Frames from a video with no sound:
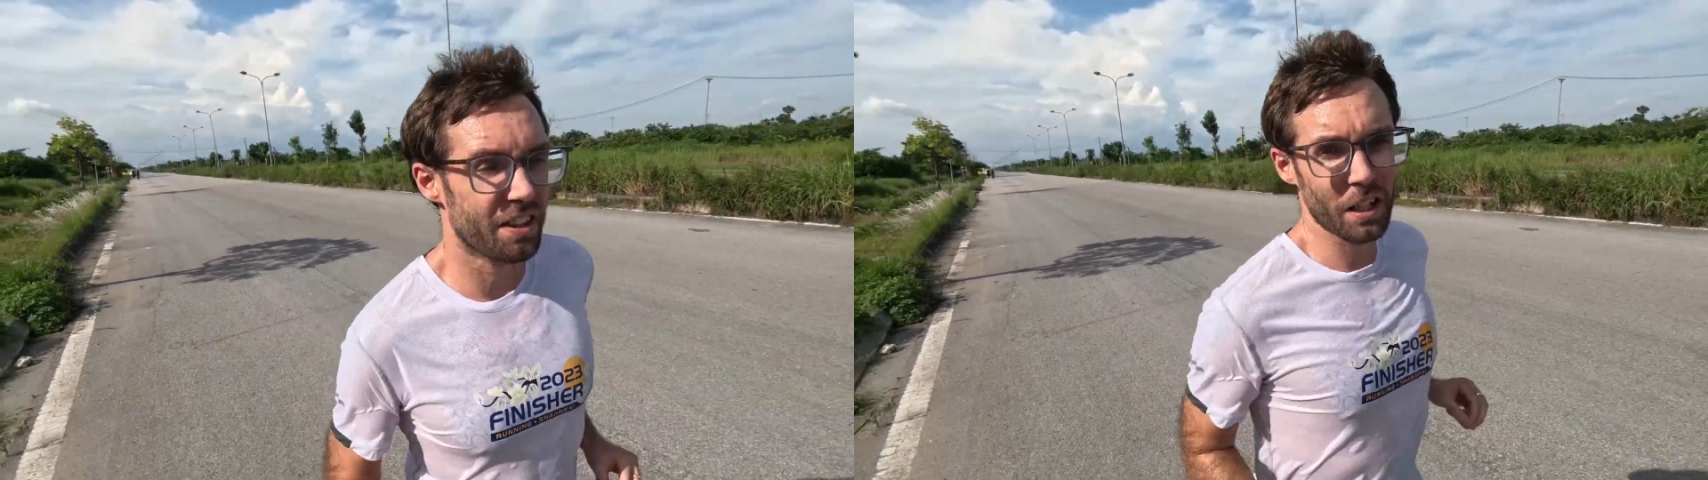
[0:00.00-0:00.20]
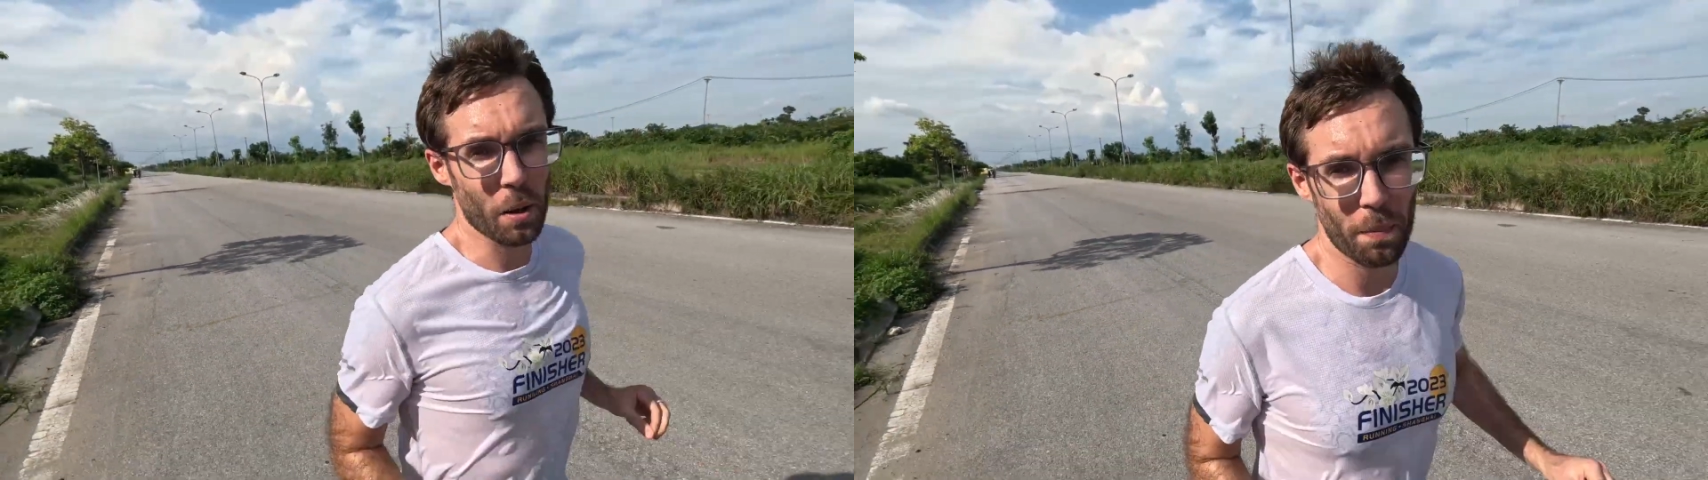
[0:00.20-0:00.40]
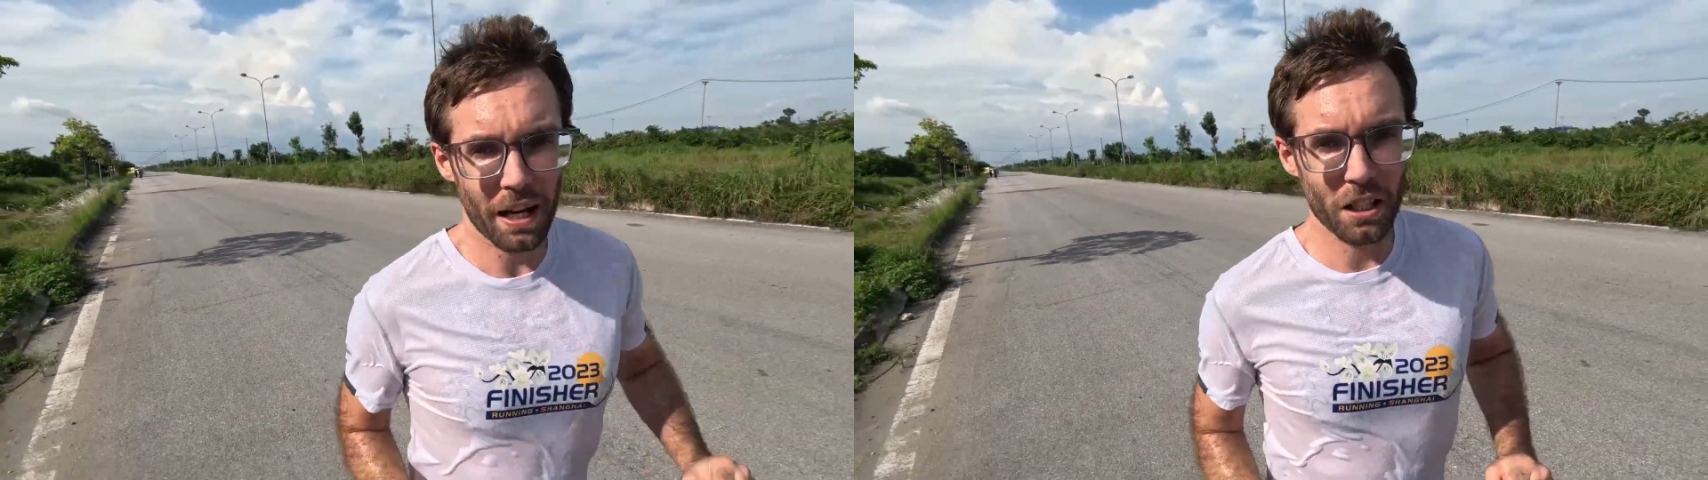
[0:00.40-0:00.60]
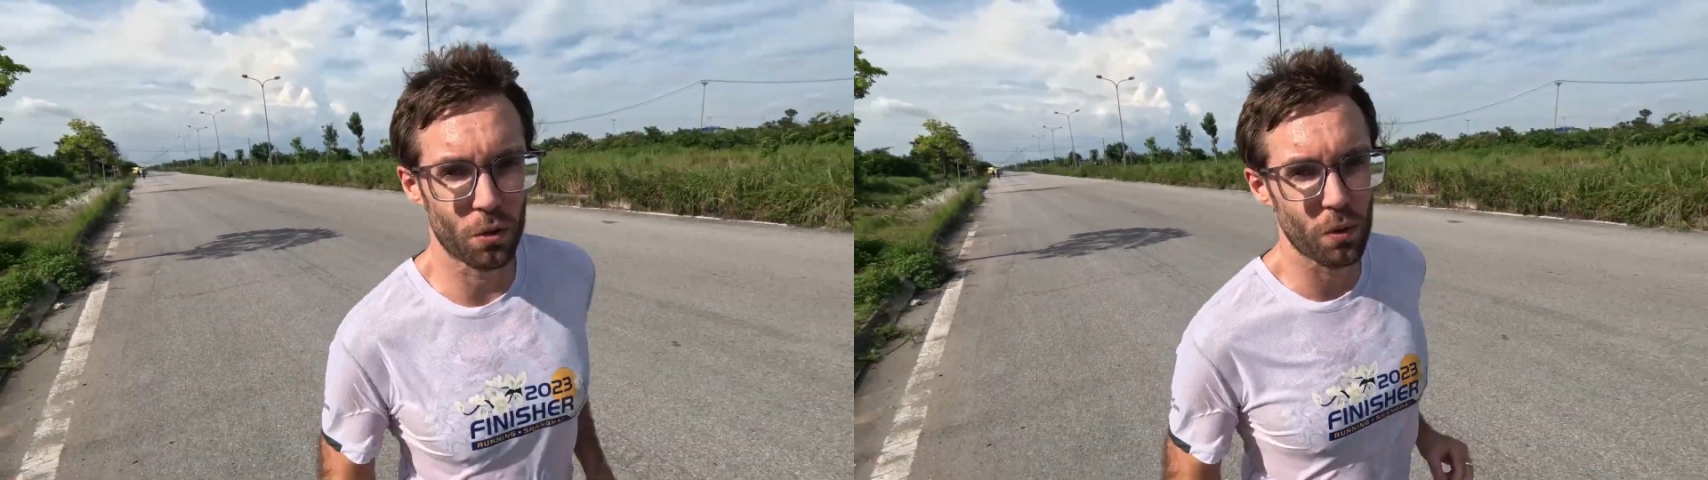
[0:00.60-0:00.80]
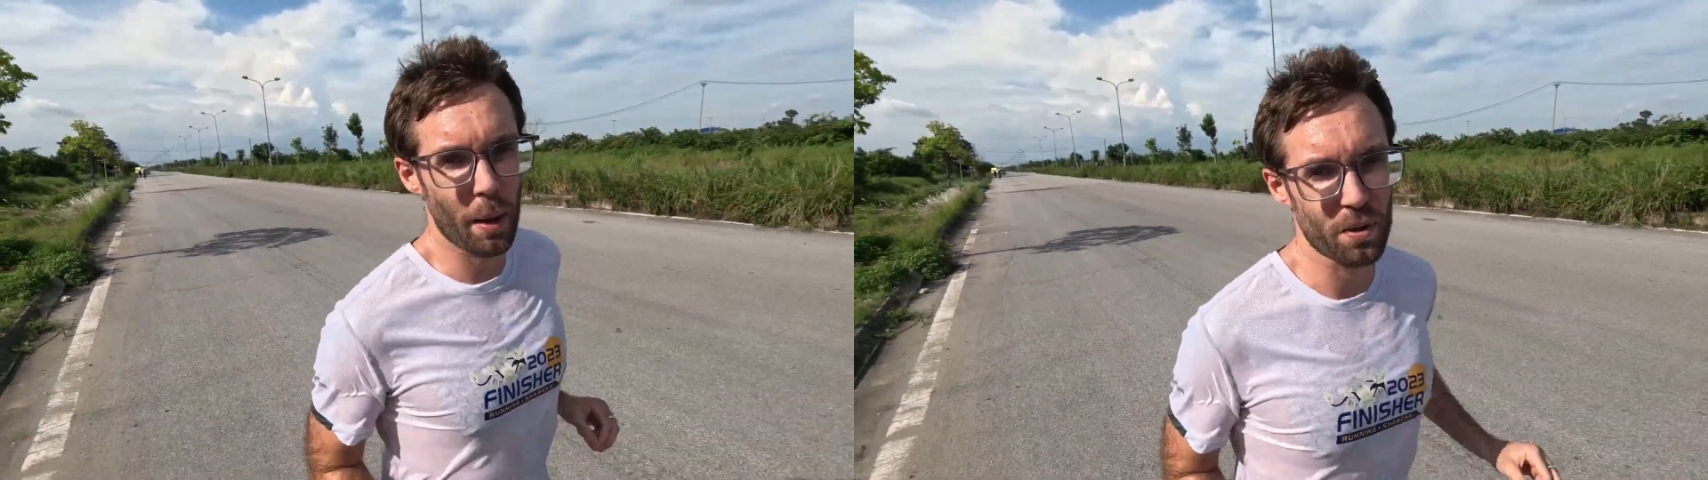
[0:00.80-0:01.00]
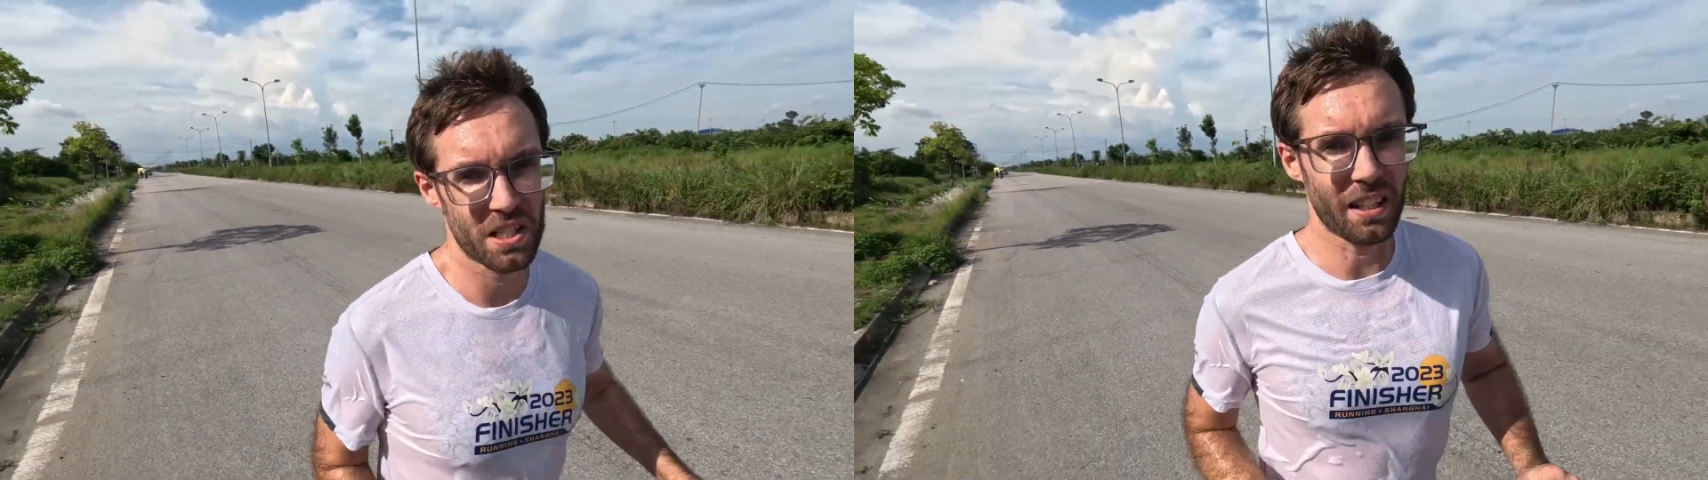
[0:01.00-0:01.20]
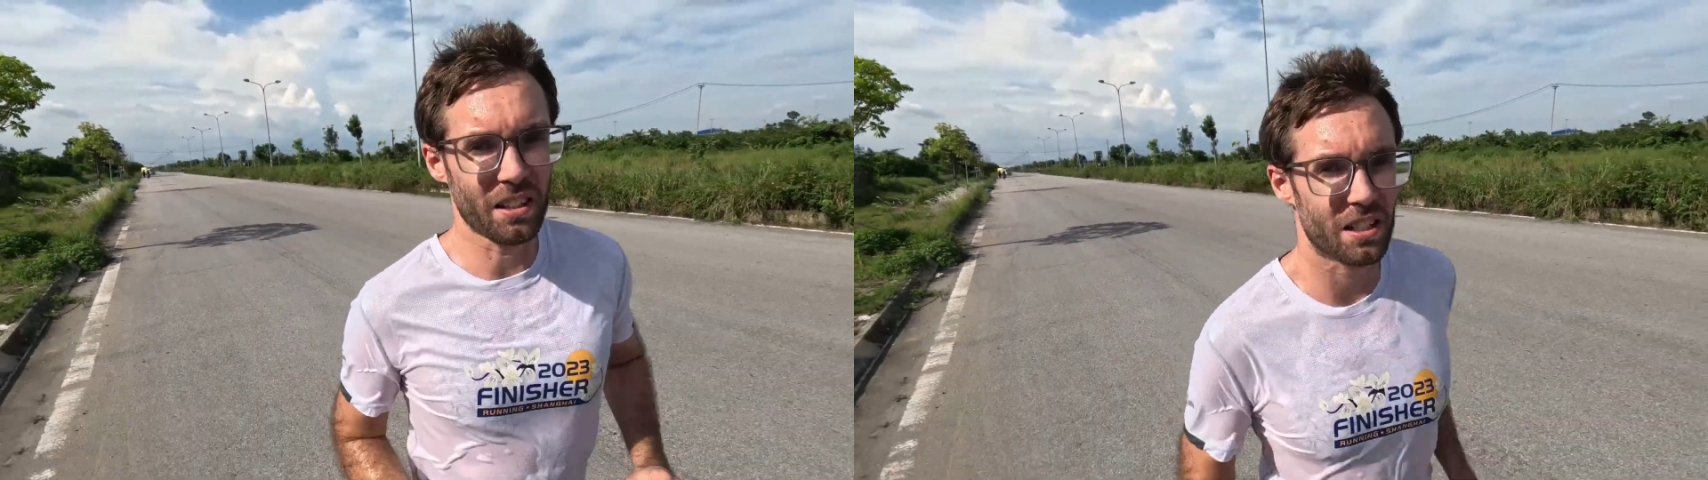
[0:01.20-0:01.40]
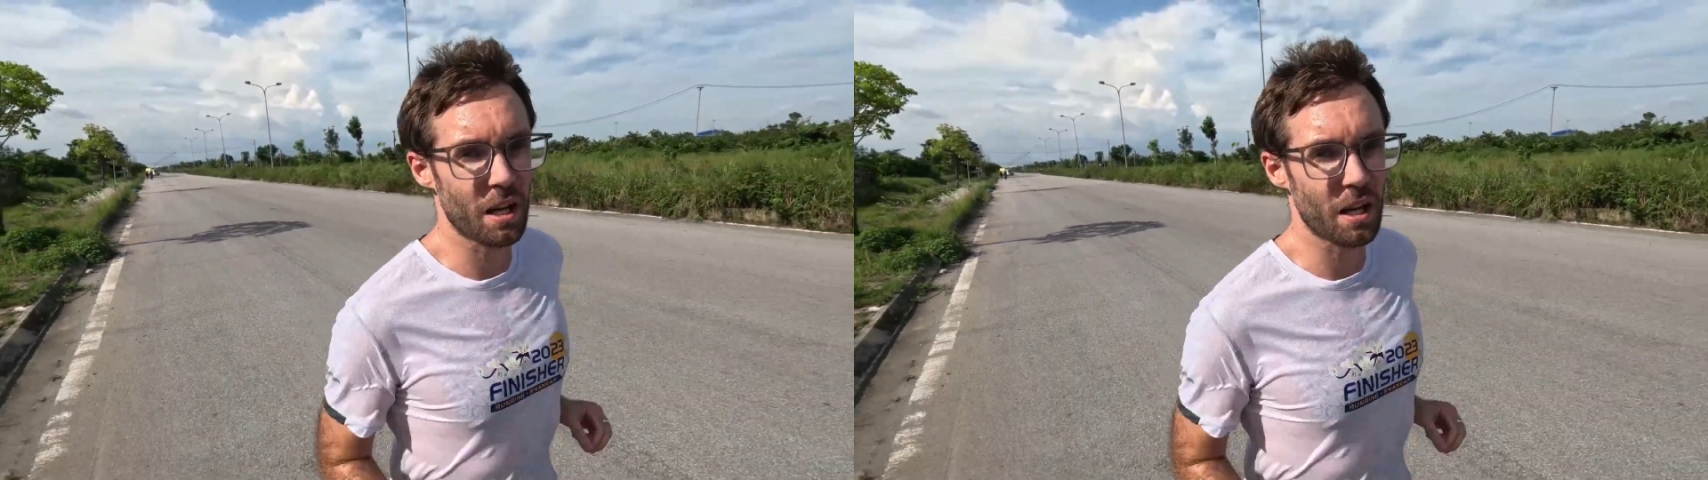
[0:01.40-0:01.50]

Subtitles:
think it better represents